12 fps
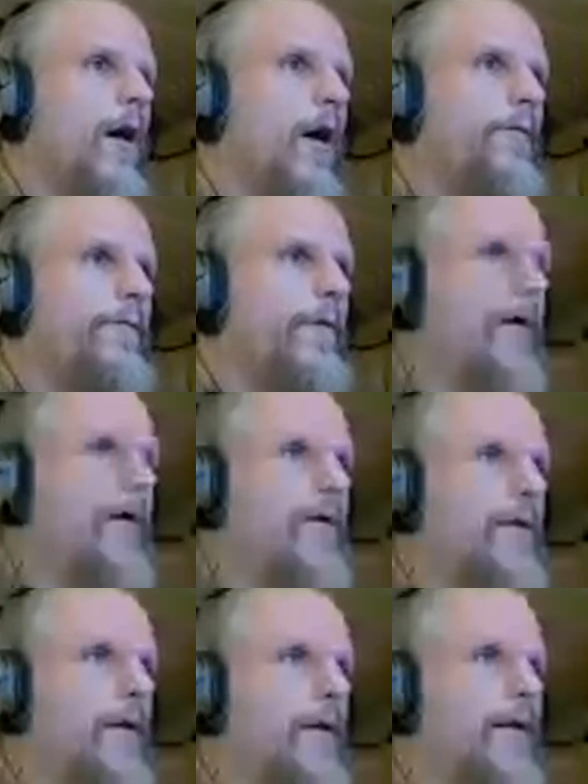hopefully all
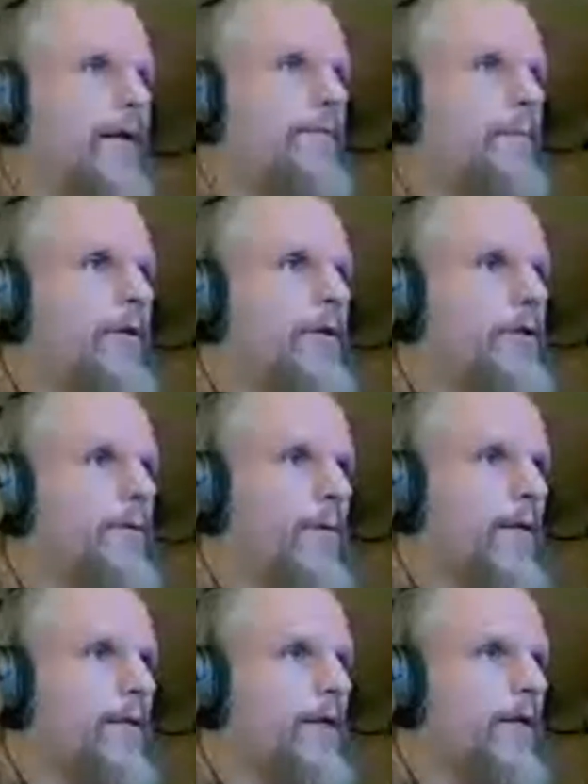that information
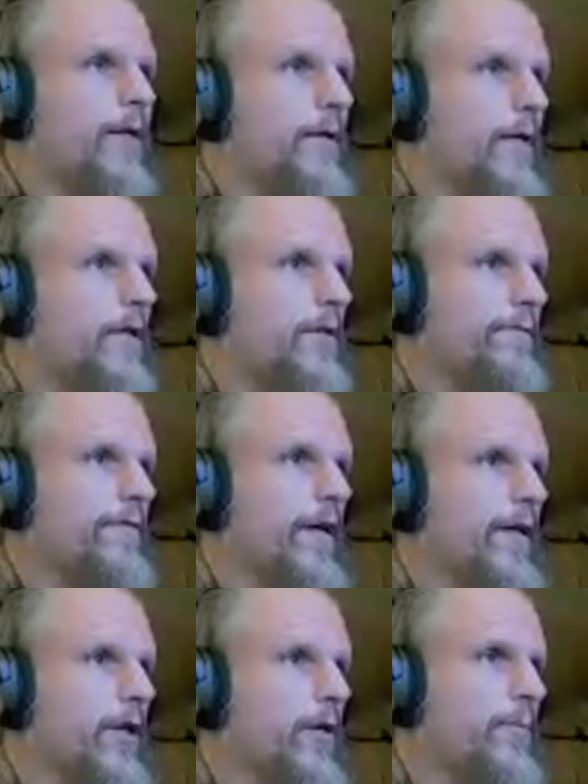right there does in
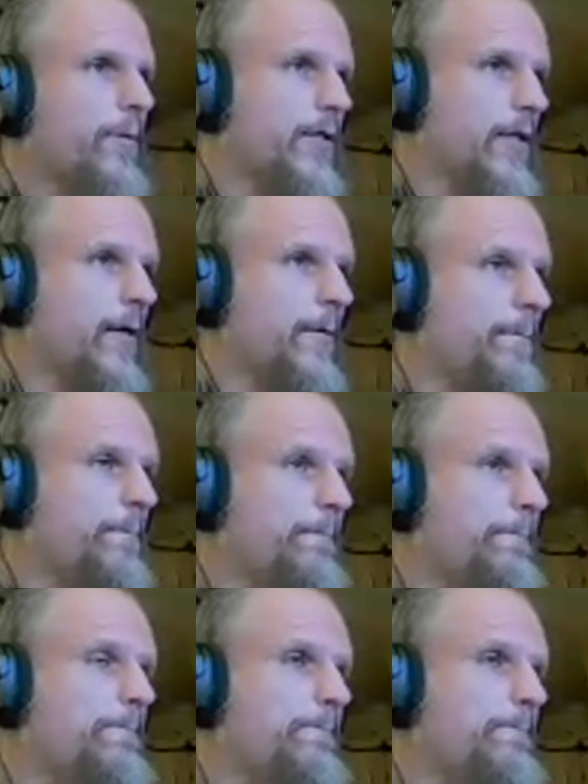fact help you guys out.